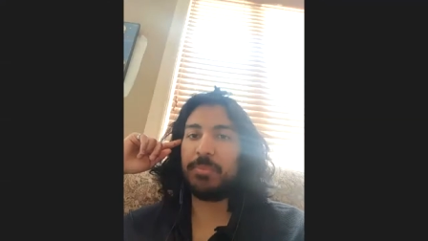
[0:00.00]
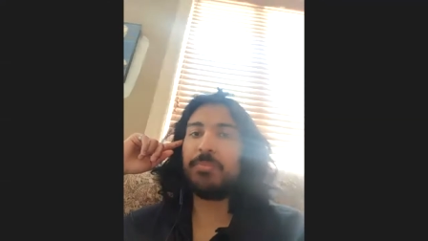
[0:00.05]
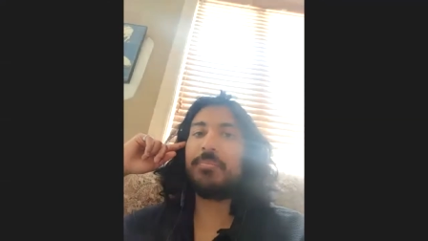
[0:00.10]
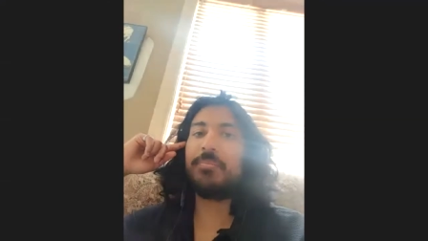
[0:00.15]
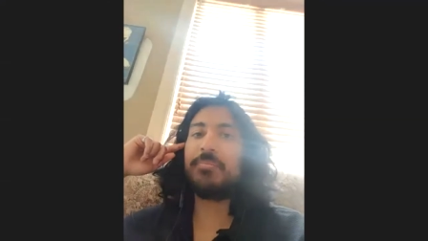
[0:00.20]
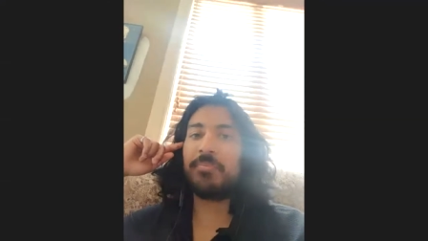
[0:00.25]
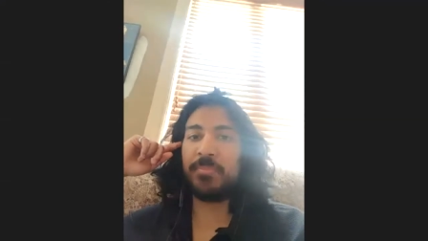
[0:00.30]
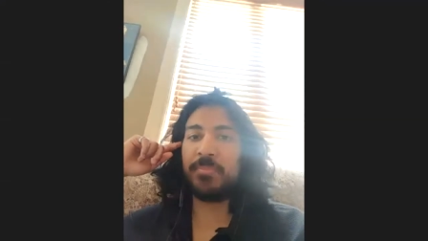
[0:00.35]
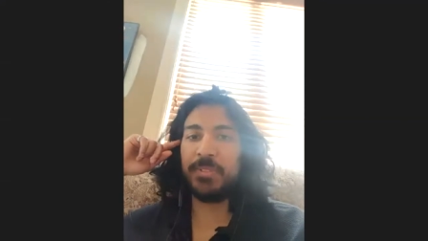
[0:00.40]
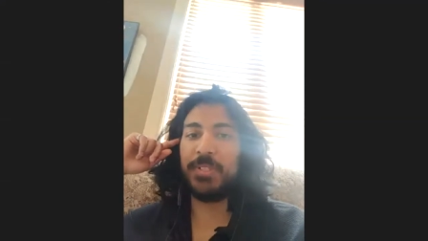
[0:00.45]

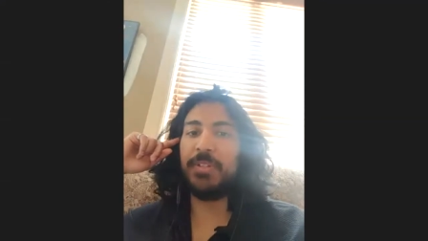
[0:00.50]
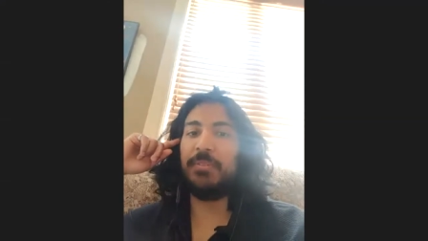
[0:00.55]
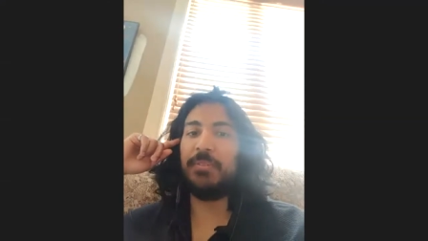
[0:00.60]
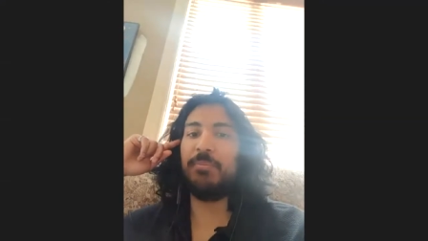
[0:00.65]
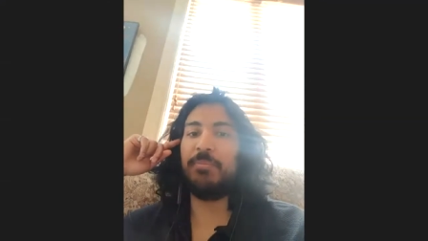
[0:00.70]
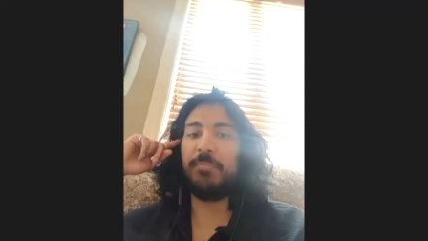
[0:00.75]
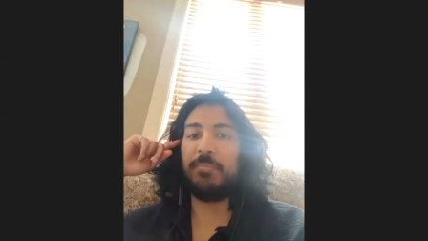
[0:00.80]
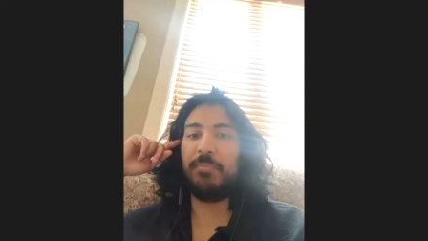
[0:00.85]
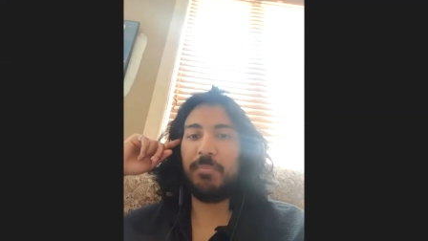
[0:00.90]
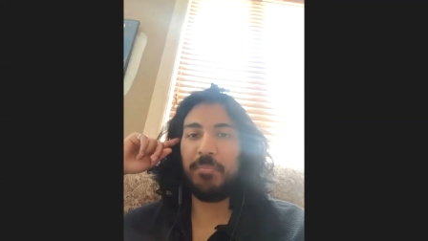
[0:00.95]
and
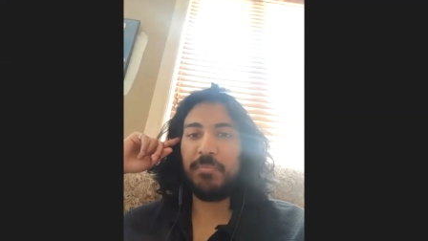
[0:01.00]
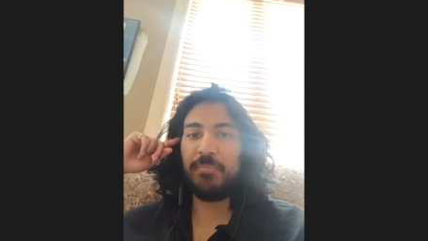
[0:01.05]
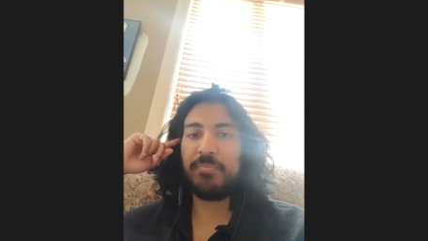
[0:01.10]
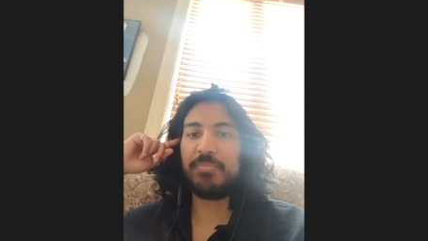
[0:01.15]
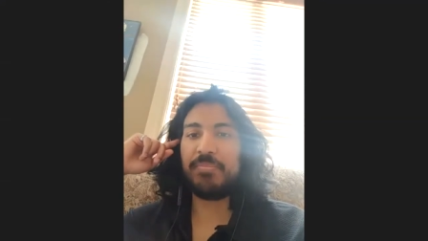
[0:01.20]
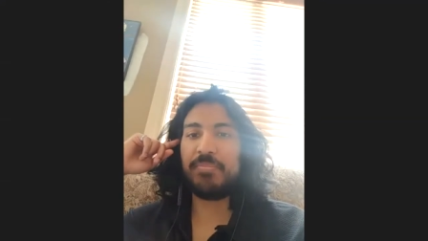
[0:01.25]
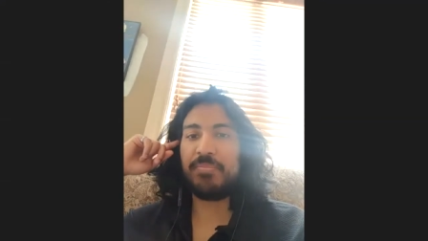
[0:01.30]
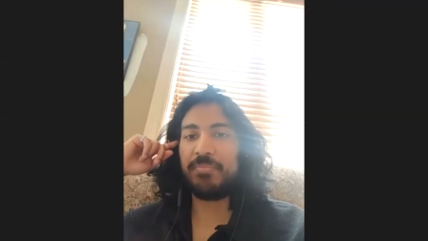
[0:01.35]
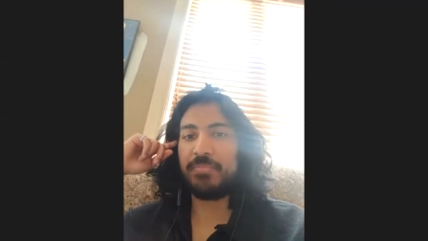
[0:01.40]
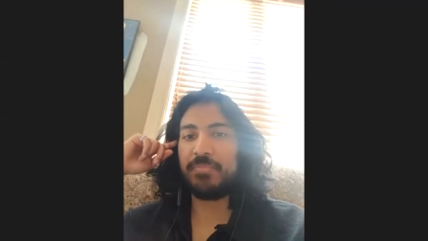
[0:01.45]
once we
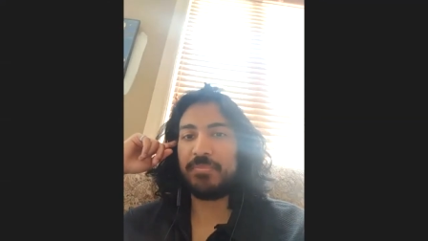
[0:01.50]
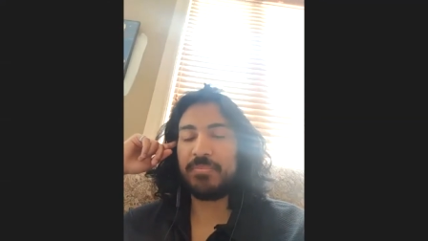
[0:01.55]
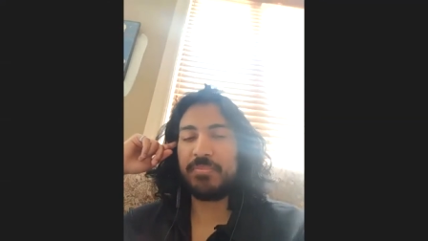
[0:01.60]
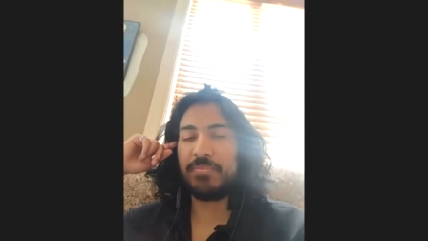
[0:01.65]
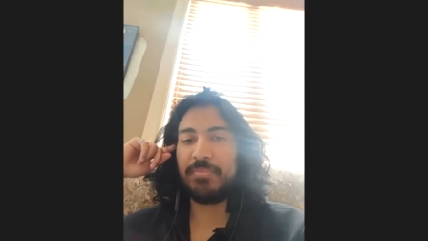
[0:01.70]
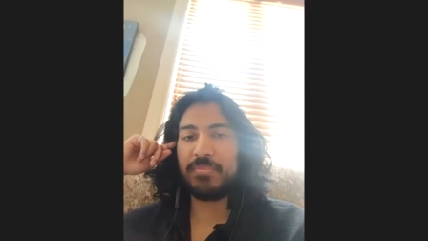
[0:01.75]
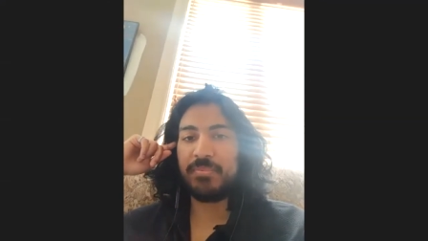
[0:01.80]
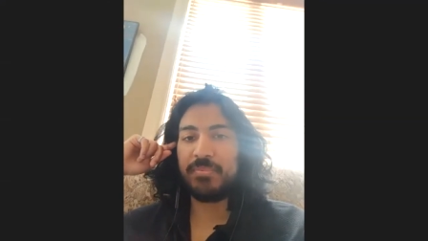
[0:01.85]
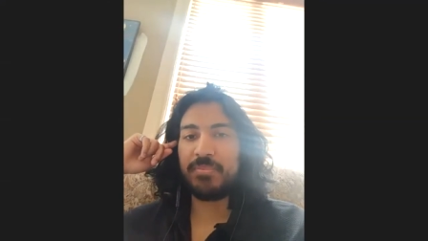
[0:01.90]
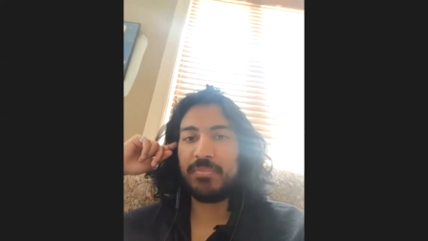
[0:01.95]
don't
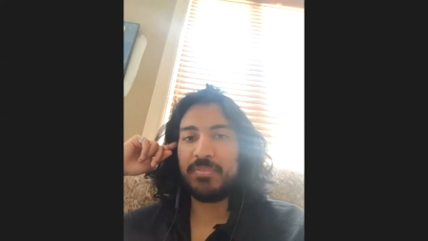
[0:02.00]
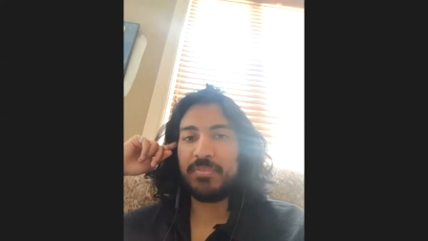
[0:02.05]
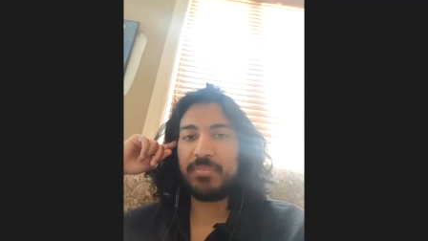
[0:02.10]
have a